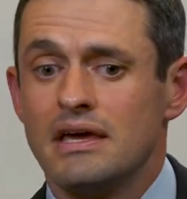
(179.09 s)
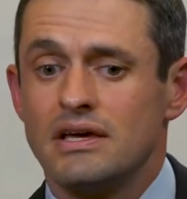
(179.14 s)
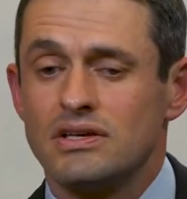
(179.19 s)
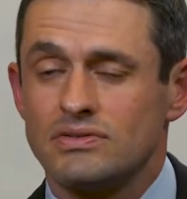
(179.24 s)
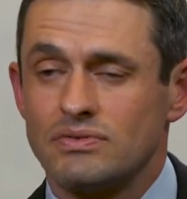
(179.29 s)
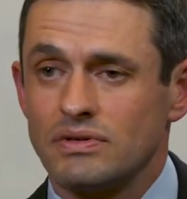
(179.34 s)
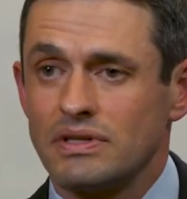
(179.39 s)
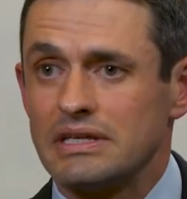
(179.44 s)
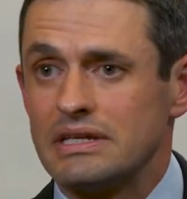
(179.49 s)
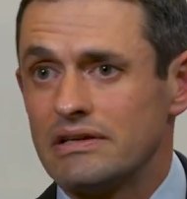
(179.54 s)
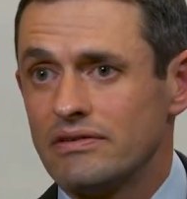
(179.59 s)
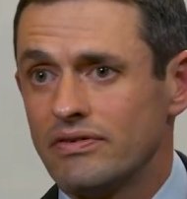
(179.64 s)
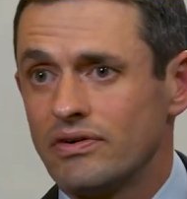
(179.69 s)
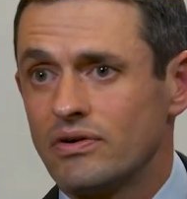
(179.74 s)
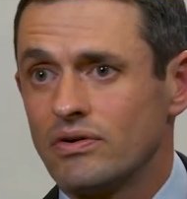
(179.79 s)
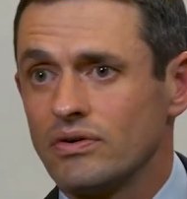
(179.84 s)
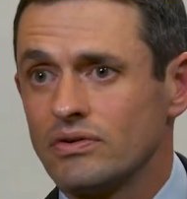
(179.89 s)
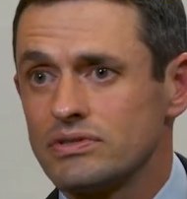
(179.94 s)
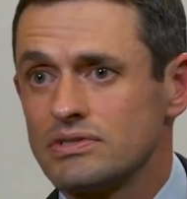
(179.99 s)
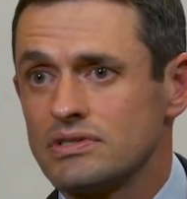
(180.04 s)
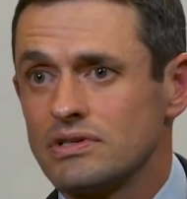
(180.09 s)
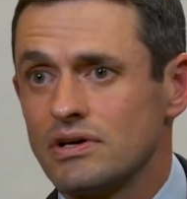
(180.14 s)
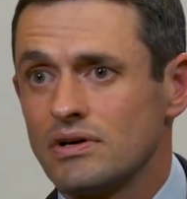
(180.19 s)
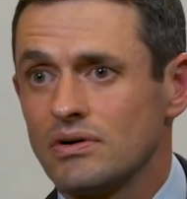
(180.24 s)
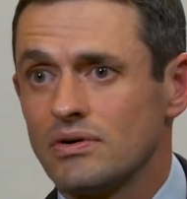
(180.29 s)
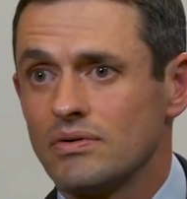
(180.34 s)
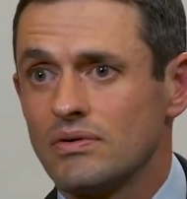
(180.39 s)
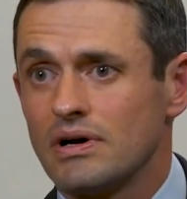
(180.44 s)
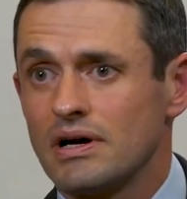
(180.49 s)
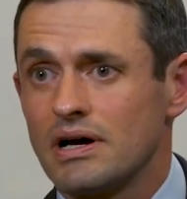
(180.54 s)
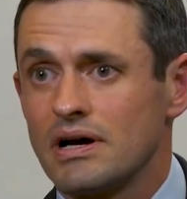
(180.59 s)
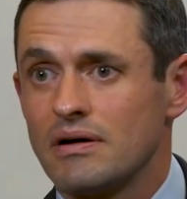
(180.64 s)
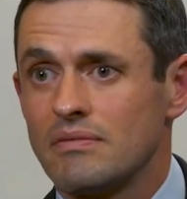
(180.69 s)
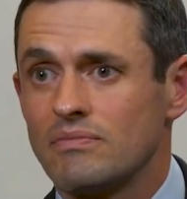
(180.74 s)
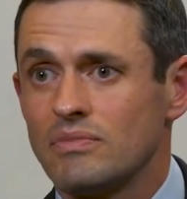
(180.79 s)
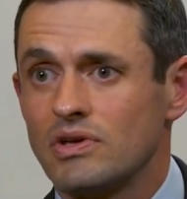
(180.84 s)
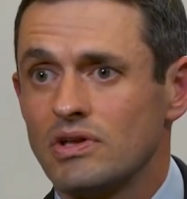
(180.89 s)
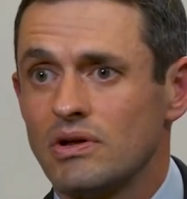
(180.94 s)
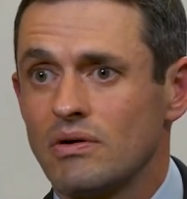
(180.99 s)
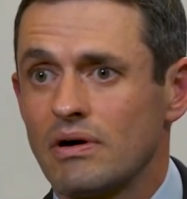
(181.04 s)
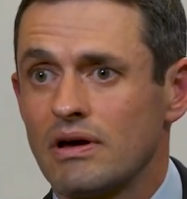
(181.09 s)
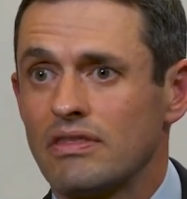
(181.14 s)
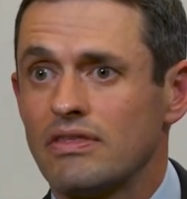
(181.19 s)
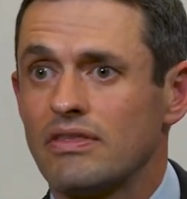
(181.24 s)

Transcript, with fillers: is really difficult. So, um, you know, I